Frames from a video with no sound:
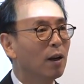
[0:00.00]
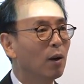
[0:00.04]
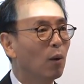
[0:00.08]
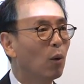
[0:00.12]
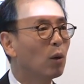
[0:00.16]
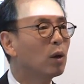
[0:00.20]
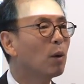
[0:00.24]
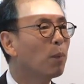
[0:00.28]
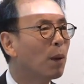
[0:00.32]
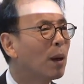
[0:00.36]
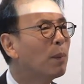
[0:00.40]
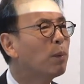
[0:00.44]

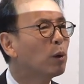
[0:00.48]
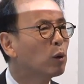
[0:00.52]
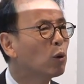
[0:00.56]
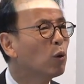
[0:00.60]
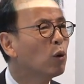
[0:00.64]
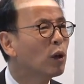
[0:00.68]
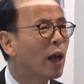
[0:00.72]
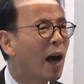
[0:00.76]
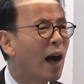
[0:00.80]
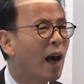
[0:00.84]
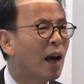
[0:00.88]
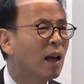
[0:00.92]
Would people
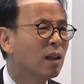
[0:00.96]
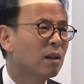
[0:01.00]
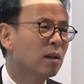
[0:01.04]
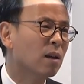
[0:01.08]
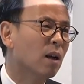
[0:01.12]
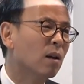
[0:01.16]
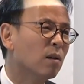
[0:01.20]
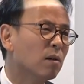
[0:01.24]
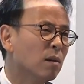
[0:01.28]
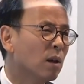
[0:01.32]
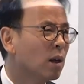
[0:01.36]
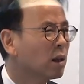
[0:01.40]
do that?
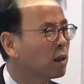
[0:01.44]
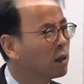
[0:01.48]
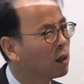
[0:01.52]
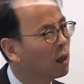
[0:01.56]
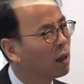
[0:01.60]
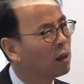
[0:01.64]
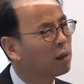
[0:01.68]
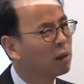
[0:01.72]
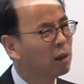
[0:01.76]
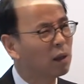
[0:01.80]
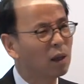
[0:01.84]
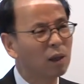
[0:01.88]

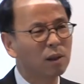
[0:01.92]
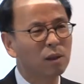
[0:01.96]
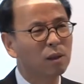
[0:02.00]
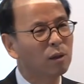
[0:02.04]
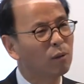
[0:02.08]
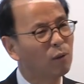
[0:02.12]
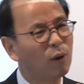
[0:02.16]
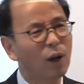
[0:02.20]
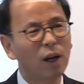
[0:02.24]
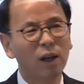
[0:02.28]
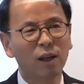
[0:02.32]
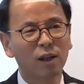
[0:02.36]
It's a
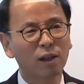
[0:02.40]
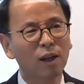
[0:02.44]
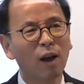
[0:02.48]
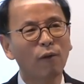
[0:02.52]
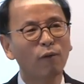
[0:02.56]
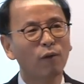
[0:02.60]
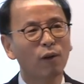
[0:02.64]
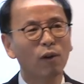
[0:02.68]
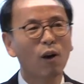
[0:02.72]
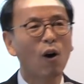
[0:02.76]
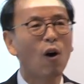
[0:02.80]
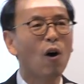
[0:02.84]
really
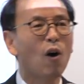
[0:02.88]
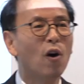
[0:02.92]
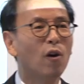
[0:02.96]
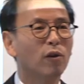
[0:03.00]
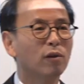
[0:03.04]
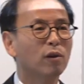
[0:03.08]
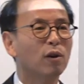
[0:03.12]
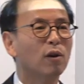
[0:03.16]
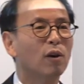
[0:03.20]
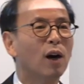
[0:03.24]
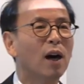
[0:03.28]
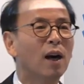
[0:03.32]
tough call.
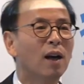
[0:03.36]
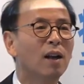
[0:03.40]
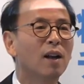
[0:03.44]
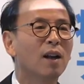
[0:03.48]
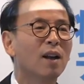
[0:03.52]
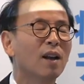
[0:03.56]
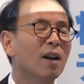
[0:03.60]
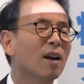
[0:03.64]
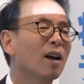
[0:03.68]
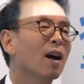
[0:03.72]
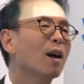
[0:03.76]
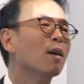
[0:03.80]
So
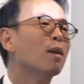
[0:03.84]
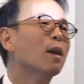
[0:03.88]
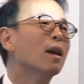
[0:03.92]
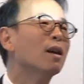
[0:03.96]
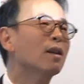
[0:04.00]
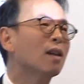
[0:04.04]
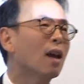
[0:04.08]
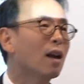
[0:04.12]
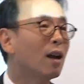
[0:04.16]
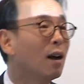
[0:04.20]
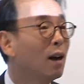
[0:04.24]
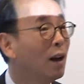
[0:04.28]
I
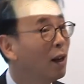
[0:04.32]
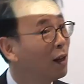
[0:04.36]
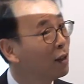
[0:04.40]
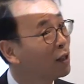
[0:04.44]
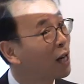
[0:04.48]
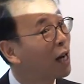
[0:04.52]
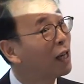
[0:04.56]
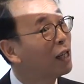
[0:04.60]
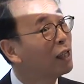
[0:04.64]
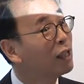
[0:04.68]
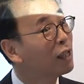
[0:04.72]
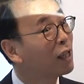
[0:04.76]
think that
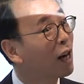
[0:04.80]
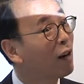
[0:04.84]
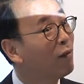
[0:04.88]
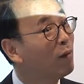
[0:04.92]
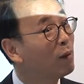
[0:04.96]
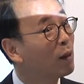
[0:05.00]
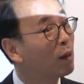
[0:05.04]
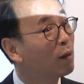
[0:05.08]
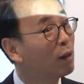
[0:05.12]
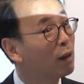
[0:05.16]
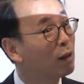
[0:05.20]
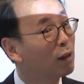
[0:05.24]
Chinese
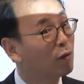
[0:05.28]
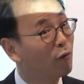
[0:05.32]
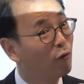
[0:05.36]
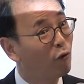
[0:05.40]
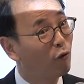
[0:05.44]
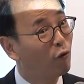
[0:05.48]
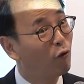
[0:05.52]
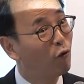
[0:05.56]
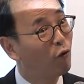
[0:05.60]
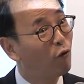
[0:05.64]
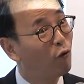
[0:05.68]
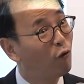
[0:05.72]
government is
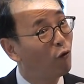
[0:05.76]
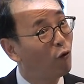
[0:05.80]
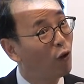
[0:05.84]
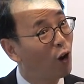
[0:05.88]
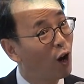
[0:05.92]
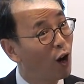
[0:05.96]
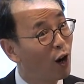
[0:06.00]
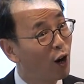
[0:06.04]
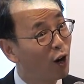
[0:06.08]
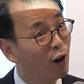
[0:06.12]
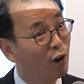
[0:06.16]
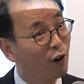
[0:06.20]

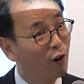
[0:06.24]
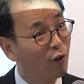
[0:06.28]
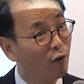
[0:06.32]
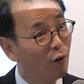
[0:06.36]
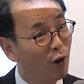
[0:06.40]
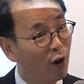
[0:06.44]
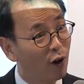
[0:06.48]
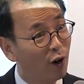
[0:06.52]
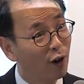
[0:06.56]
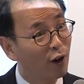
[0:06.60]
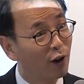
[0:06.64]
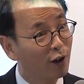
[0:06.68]
very,
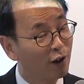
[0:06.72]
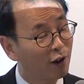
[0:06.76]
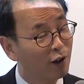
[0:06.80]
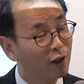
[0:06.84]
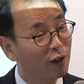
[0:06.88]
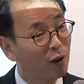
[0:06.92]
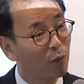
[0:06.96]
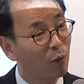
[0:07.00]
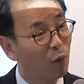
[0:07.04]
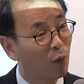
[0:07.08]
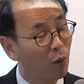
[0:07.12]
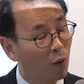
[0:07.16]
very
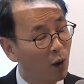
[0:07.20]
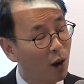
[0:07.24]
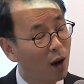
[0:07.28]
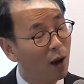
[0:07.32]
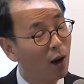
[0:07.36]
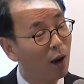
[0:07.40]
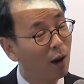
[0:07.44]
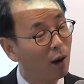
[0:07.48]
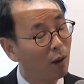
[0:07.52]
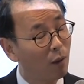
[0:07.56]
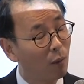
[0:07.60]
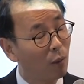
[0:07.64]
good
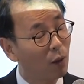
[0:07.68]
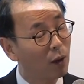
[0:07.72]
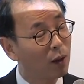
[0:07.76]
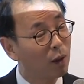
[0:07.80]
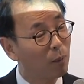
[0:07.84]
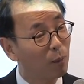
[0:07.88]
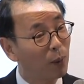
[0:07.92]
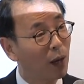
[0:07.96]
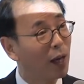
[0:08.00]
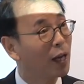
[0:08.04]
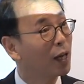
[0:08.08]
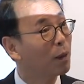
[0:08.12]

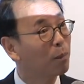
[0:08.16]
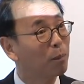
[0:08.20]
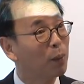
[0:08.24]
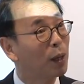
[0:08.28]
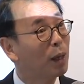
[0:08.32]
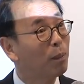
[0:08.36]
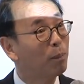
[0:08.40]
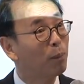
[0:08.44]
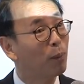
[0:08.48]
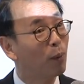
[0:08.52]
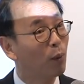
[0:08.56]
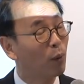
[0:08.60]
with playing
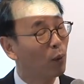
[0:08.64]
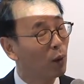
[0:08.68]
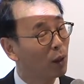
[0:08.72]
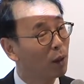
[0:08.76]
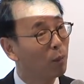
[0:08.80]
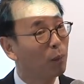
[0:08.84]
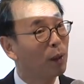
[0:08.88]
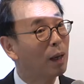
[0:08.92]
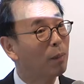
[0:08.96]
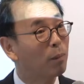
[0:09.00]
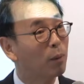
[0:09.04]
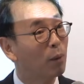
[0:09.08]
with the
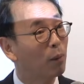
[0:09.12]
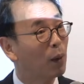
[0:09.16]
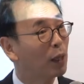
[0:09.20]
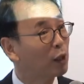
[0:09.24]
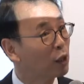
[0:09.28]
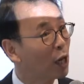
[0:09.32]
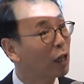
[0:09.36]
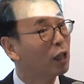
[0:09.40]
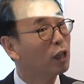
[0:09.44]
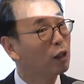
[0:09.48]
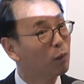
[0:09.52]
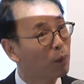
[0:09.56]
people. But
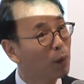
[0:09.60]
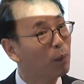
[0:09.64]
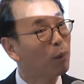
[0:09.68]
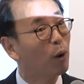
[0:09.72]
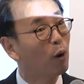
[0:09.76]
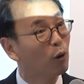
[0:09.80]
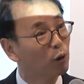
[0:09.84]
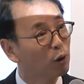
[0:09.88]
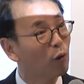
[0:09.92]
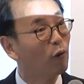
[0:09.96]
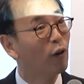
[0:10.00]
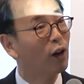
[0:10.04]
Chinese people are
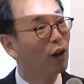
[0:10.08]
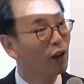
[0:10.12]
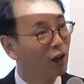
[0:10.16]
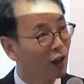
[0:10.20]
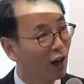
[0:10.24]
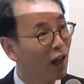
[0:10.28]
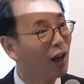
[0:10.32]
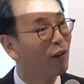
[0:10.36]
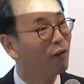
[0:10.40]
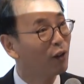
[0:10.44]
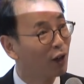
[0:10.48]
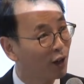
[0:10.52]
also very
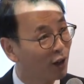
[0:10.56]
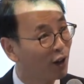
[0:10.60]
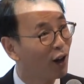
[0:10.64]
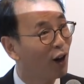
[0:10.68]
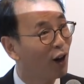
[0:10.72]
clever.